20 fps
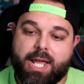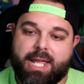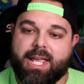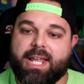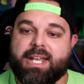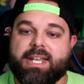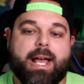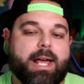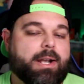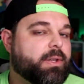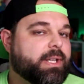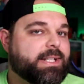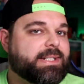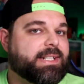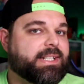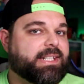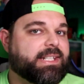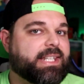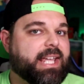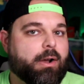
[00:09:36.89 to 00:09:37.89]
And not only is
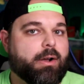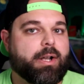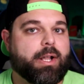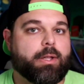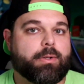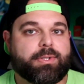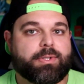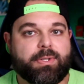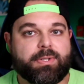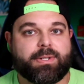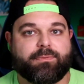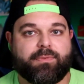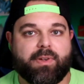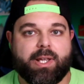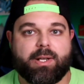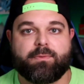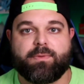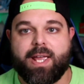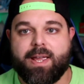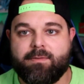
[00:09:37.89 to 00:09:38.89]
it Gyarados, who's a
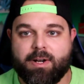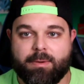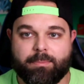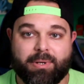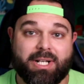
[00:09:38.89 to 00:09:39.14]
fan favorite,